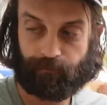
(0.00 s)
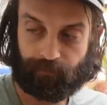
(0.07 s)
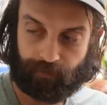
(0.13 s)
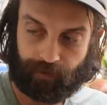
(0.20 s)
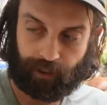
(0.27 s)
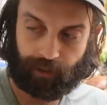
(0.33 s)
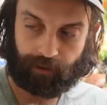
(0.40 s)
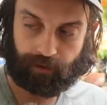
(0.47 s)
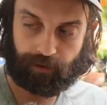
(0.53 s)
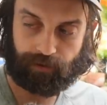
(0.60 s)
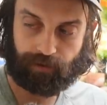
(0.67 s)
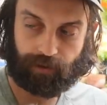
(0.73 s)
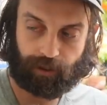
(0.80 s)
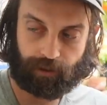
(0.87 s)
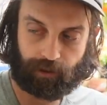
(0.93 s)
that
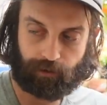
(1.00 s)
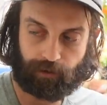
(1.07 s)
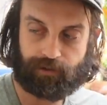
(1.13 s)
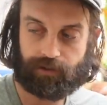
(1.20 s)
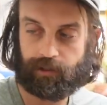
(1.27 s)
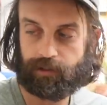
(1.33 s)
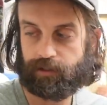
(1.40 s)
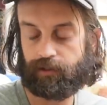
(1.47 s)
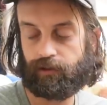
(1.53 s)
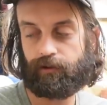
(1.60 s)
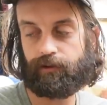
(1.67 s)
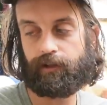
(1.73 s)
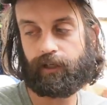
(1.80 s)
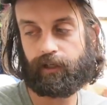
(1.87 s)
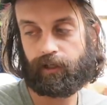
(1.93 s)
is not a coincidence, I
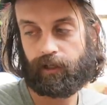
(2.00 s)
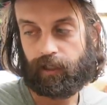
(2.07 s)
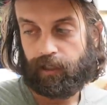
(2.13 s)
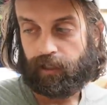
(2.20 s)
don't think.